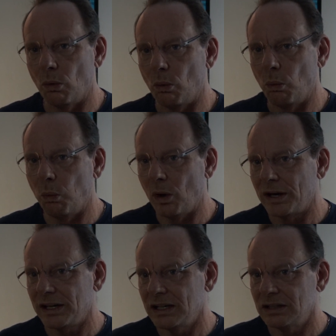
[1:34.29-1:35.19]

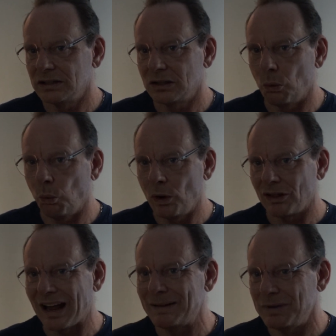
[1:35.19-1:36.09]

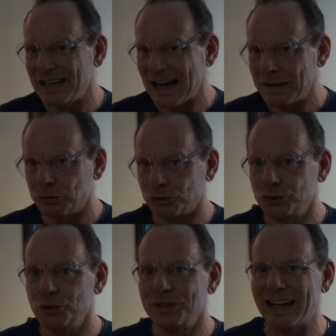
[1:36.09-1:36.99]
will I be able
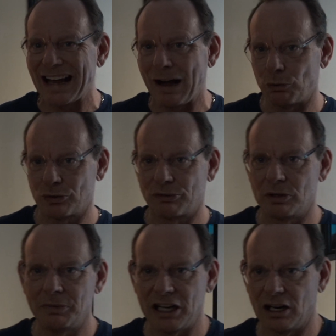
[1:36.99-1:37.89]
to get out
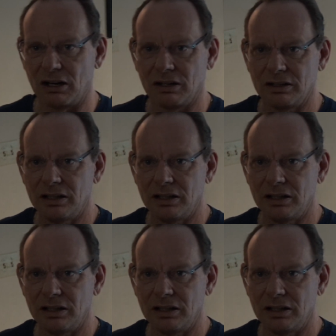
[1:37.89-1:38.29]
from here?